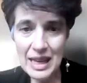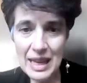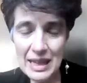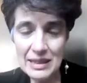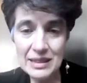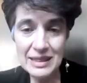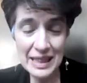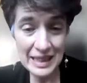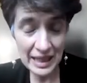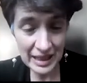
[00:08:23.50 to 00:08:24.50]
And
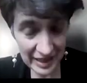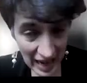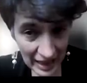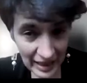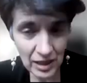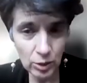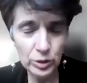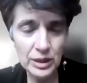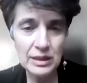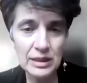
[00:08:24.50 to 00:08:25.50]
they are
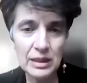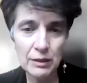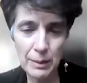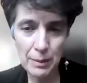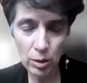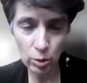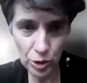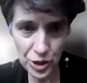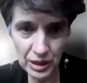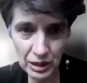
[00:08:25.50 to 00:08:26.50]
included in the
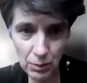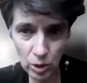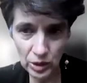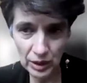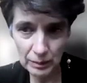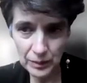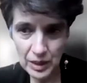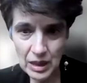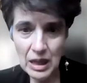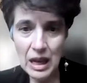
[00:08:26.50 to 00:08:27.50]
pharmacological model.
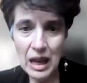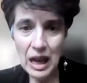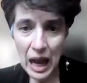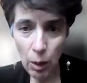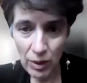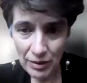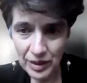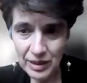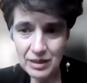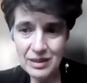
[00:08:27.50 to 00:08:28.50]

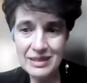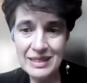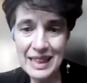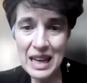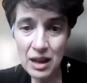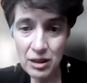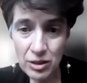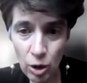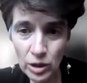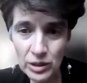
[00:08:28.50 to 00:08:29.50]
However, they are
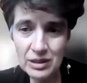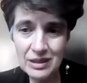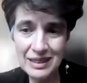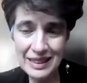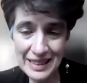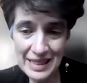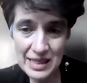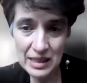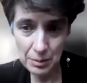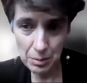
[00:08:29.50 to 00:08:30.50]
not
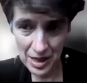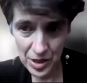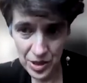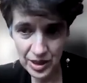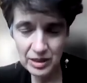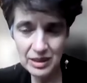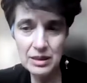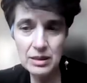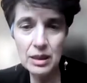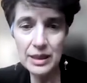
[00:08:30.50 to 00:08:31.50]
easily measured
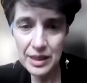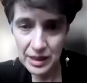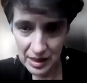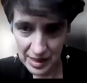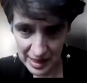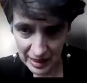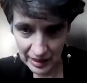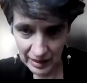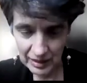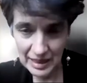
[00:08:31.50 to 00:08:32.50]
in the clinical
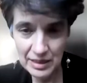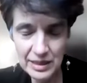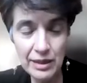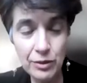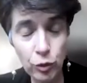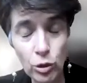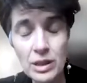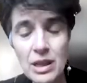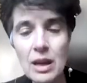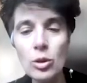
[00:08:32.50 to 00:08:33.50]
setting, and therefore
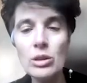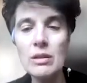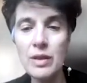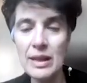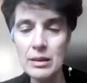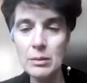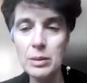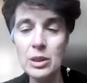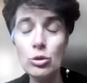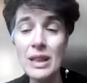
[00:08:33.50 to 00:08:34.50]
they are not
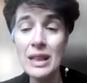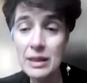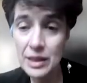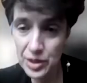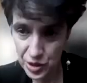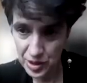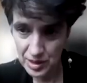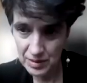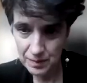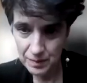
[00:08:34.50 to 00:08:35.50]
available to the
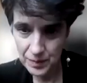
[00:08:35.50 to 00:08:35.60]
clinicians.